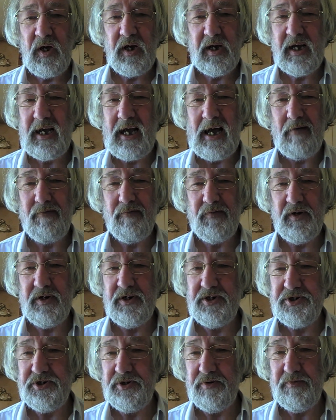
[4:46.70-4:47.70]
cafe or
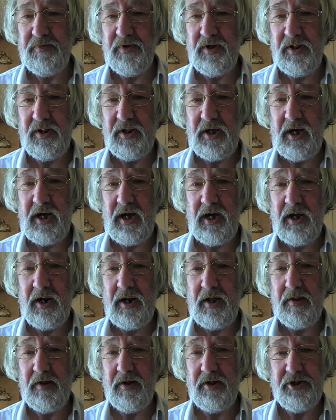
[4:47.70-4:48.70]
something there, and
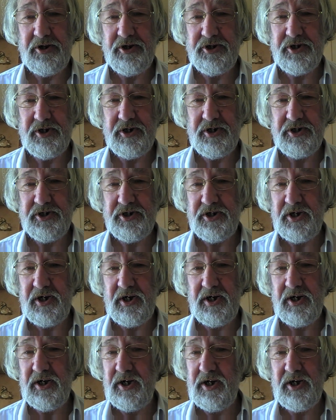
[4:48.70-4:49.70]
I think there's an
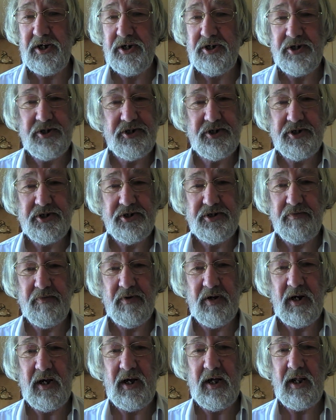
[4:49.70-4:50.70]
estate agent or
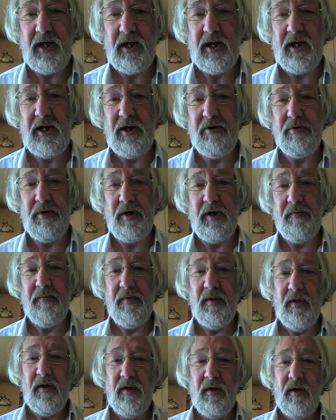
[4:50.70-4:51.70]
something like that. Anyway,
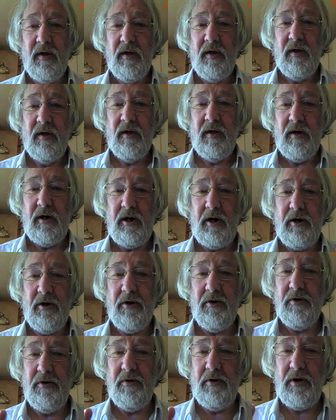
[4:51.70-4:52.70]

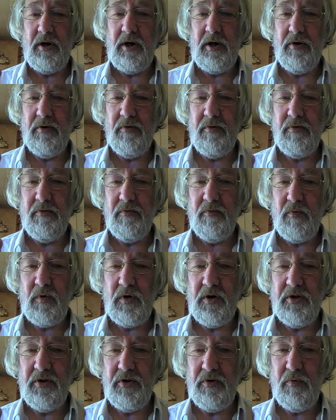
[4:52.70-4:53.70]
on
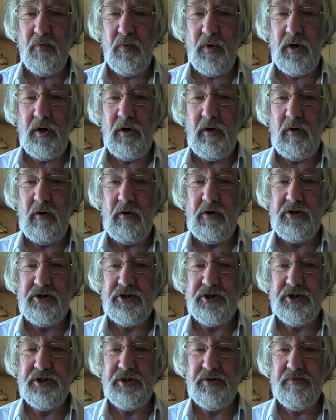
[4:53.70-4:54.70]
one of the
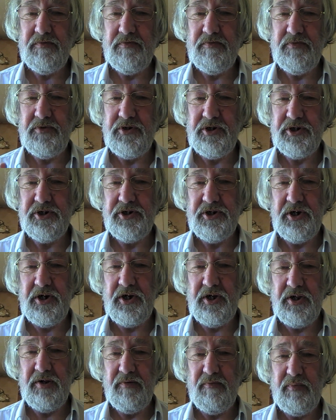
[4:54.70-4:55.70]
walls just
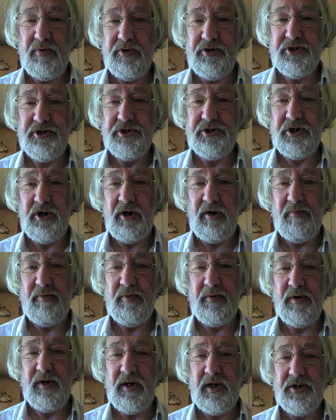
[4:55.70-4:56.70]
near the bus stop,
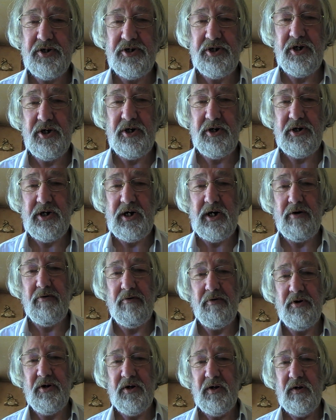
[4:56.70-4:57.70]
I turned
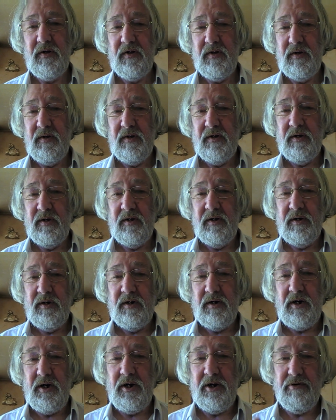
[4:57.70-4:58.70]
round
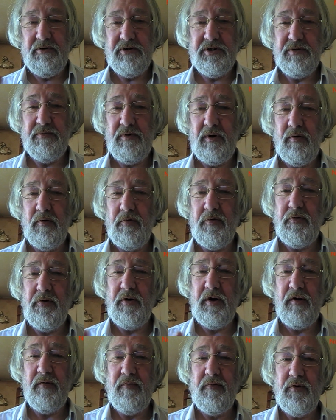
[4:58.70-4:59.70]
and there was about
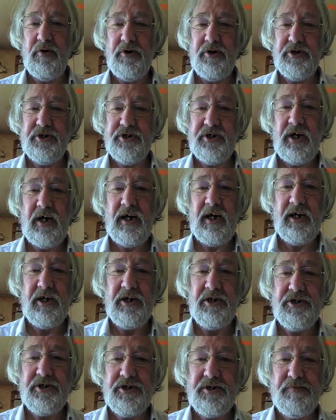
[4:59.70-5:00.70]
3 or 4
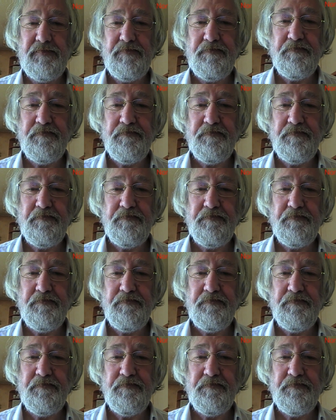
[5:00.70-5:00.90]
signs